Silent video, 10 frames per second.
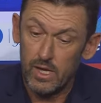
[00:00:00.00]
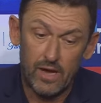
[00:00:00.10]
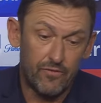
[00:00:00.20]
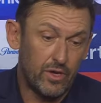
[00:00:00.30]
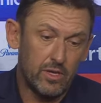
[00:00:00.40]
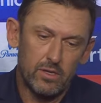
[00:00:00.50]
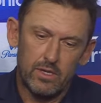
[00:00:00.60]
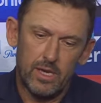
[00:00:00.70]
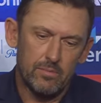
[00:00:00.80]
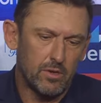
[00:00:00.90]
Recovery.
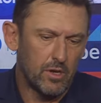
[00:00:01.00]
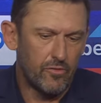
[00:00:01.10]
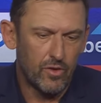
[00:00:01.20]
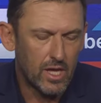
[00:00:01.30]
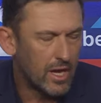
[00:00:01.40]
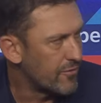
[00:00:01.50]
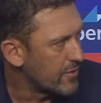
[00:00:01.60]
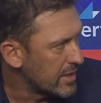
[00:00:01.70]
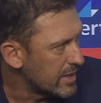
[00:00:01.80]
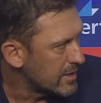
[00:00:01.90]
Yep, a lot of
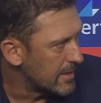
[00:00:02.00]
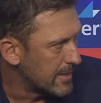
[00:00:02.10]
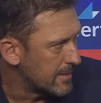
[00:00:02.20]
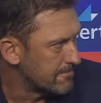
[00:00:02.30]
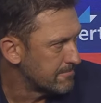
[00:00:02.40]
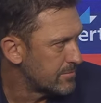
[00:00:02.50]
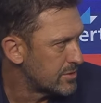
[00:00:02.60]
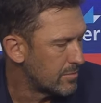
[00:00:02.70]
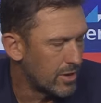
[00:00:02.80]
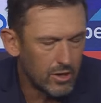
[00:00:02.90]
recovery.
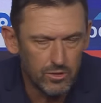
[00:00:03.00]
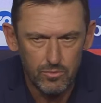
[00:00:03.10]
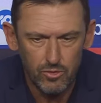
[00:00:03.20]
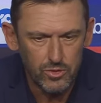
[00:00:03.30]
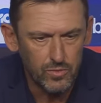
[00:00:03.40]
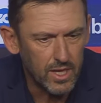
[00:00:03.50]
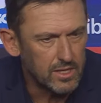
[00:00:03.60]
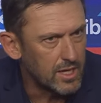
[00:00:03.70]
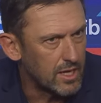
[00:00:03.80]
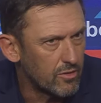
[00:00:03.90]
Tomorrow the boys will
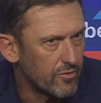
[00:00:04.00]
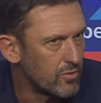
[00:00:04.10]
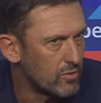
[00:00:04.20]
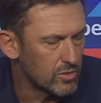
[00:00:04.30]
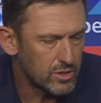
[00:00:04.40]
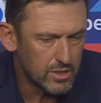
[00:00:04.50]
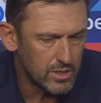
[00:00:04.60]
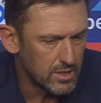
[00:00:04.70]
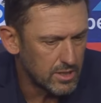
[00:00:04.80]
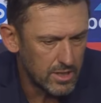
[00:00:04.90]
get together, of
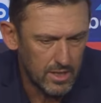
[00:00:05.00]
course.